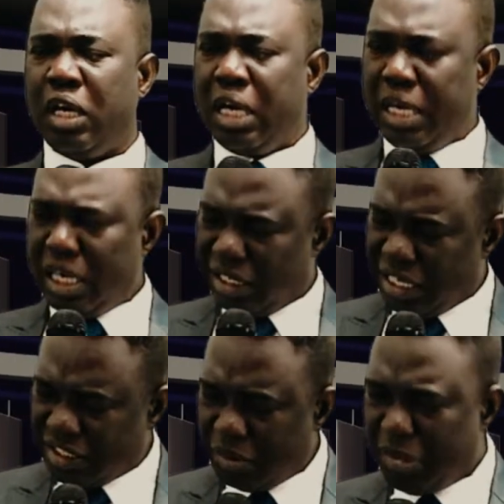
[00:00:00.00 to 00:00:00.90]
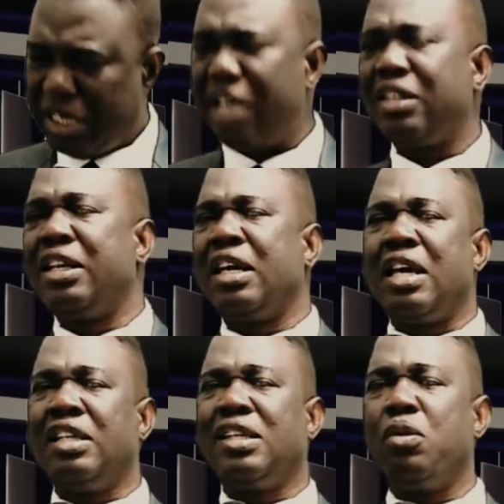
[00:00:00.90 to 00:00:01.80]
Elizabeth has an
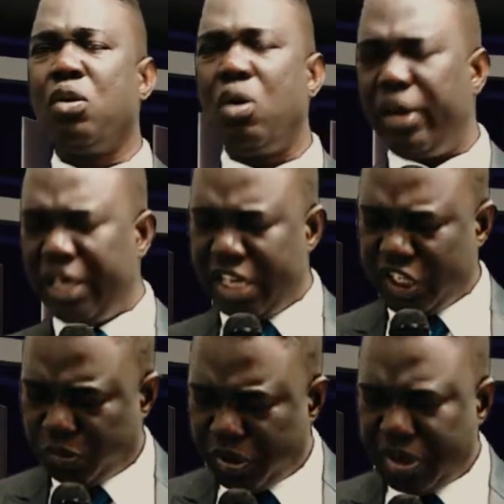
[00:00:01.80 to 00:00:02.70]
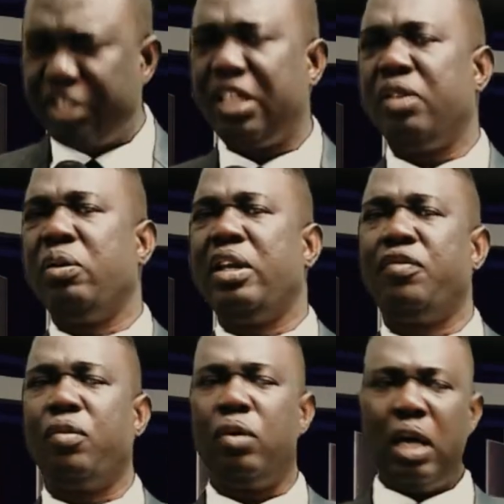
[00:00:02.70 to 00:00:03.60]
encounter with God. He experienced a new level.
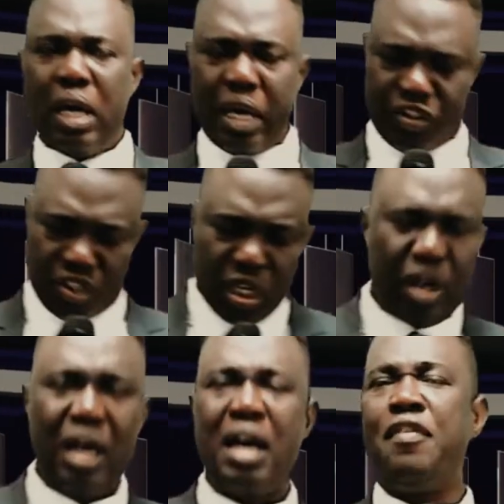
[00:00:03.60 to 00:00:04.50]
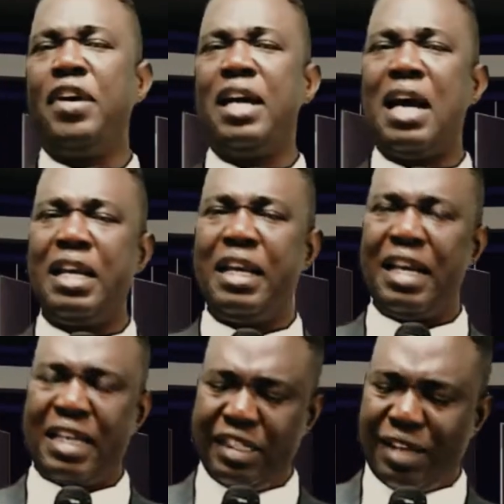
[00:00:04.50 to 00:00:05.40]
Asira had an
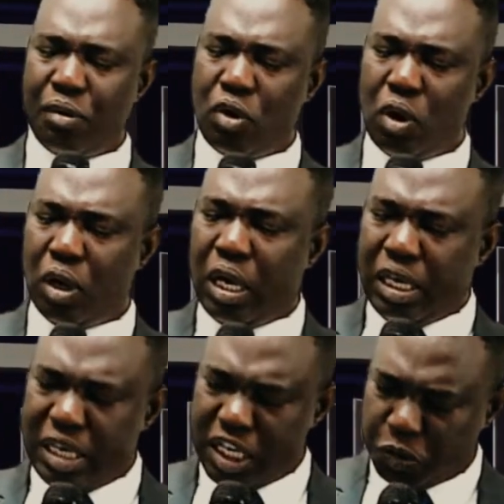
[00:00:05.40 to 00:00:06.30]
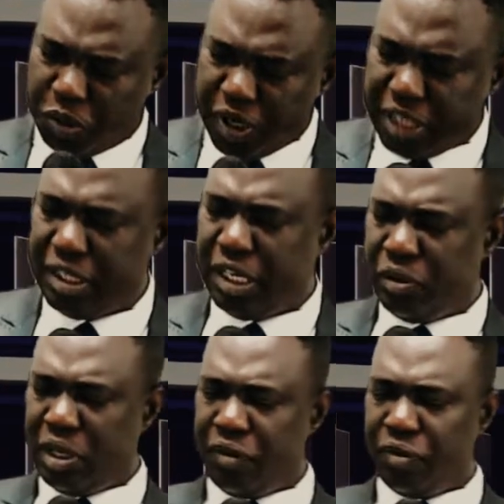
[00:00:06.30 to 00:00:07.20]
encounter with God. He experienced a new
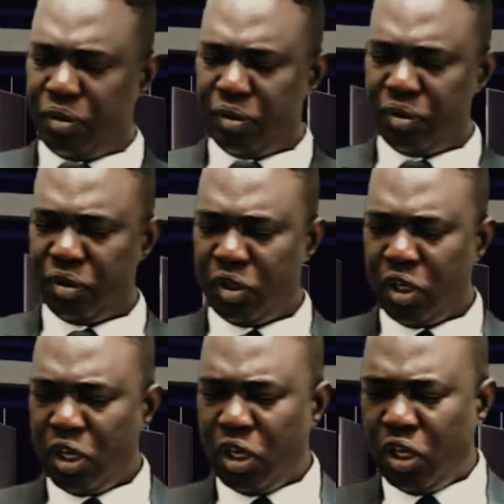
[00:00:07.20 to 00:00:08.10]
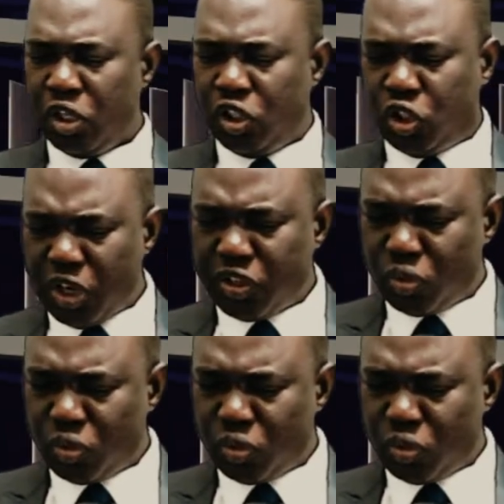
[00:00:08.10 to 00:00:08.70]
level. Just